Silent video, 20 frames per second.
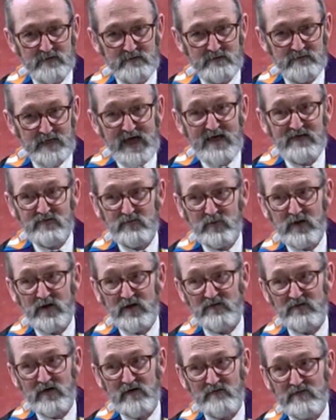That's what
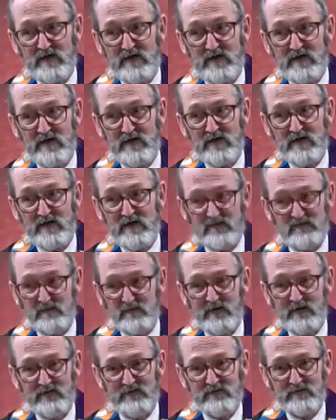our salvation is
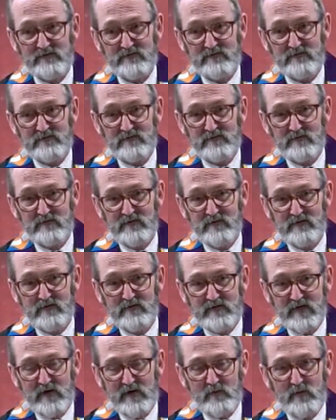about,
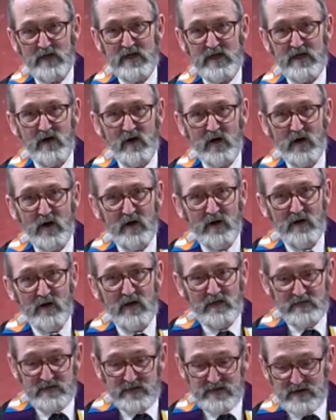that we are
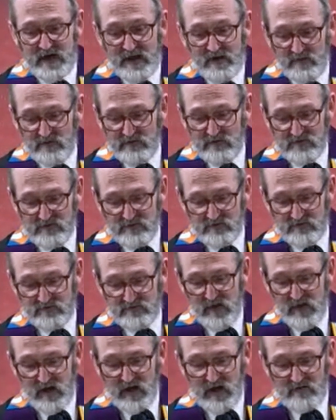the inheritors
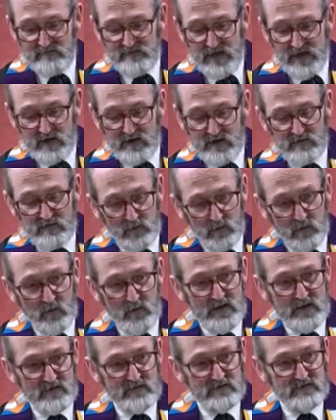of that
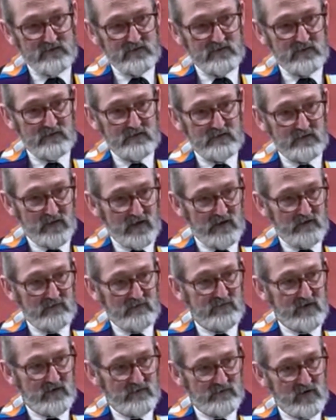glorious
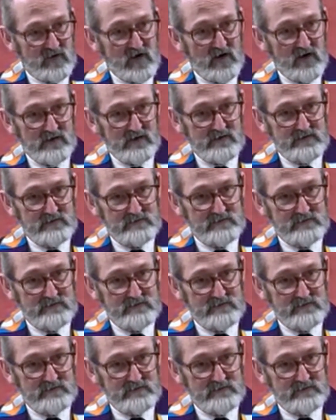love of God.